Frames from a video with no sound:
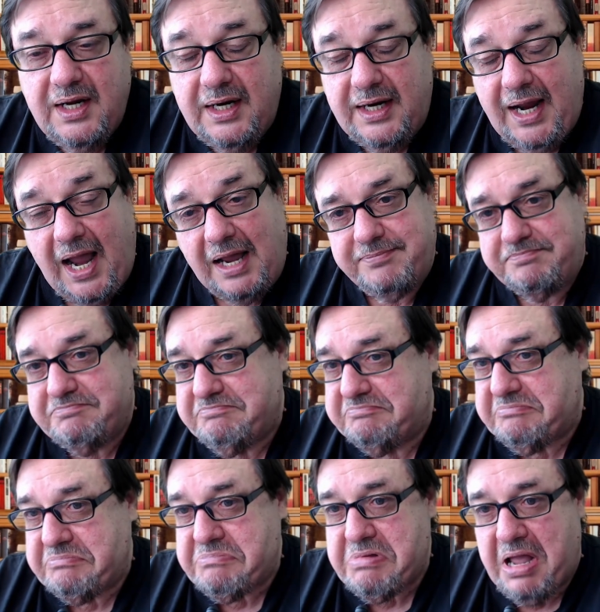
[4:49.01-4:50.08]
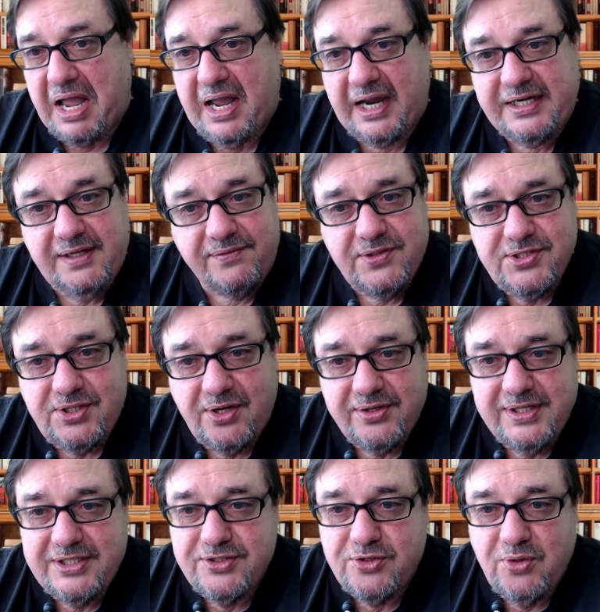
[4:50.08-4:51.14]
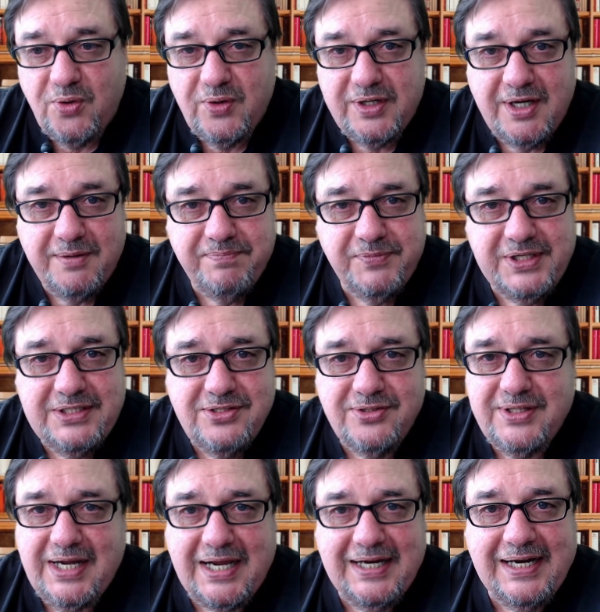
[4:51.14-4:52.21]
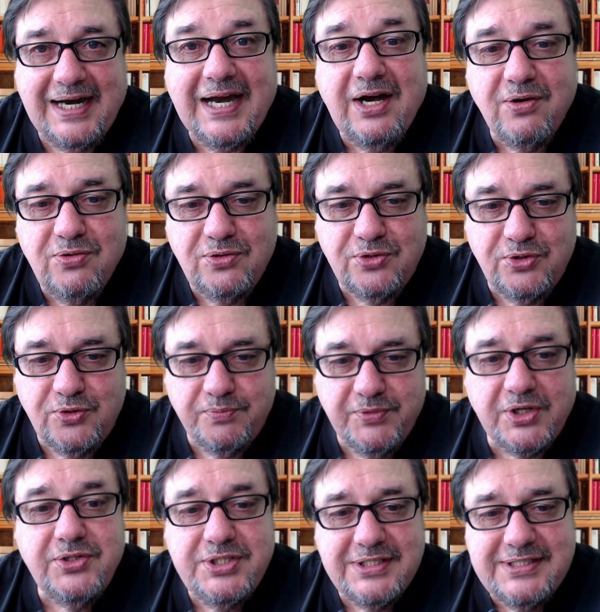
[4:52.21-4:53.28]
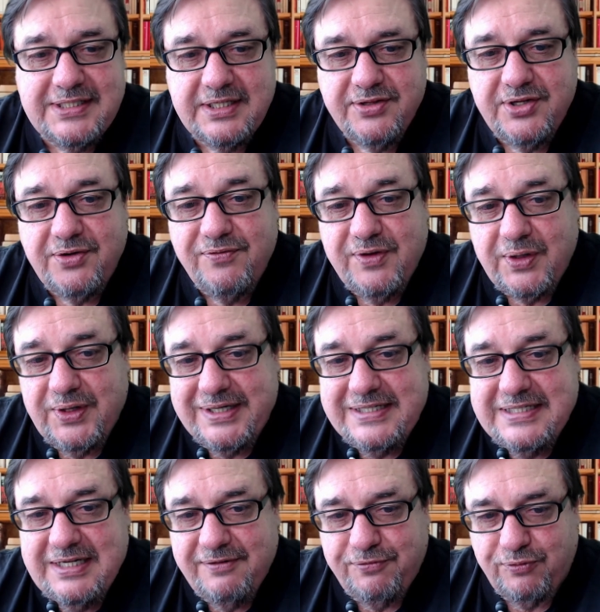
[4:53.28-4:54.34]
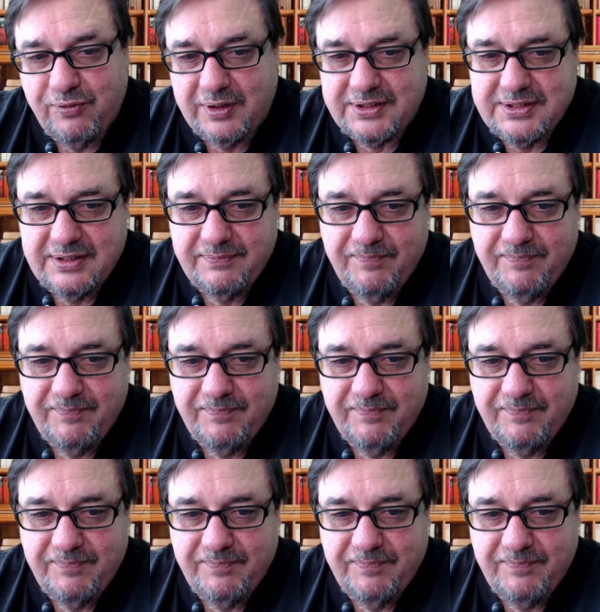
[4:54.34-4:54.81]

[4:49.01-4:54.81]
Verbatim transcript: Now, I never saw these growing up. These are not heirloom. They're very different.